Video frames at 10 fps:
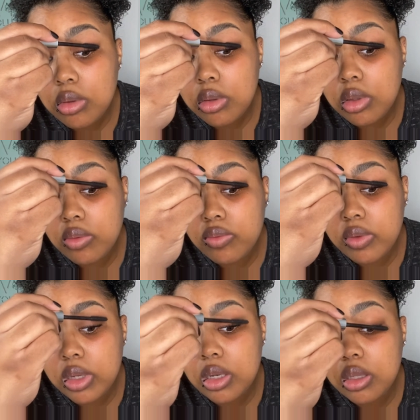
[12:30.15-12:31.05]
If
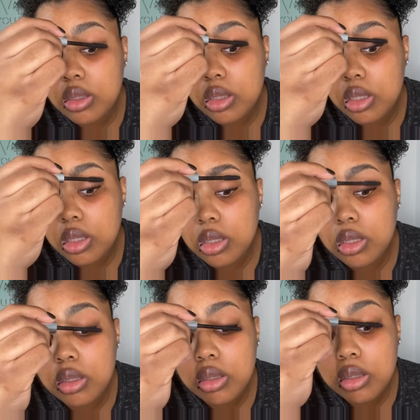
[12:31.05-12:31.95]
anything,
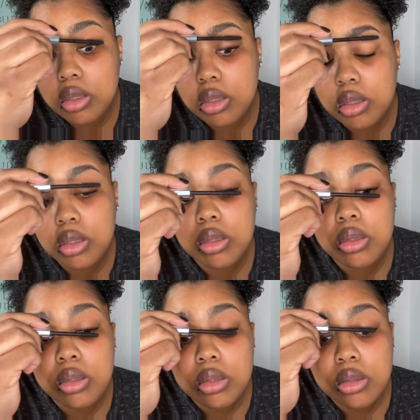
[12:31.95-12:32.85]

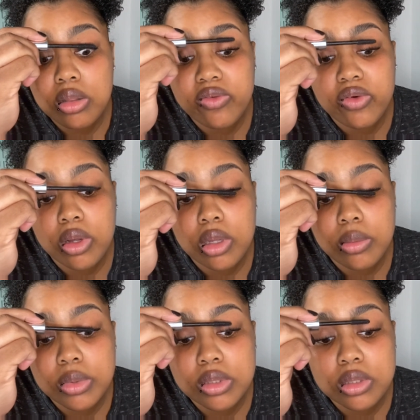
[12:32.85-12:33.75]
the volume
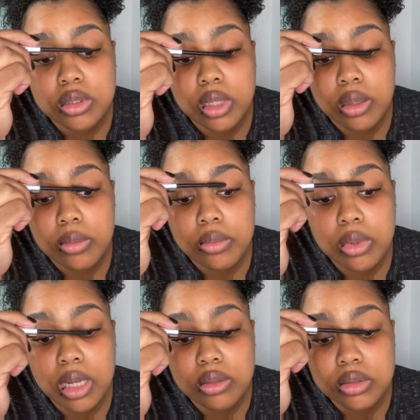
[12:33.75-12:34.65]
is the same.
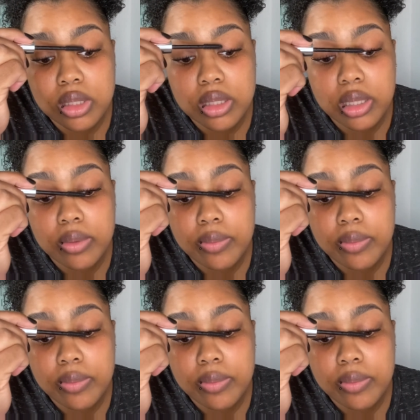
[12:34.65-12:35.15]
I'll say that.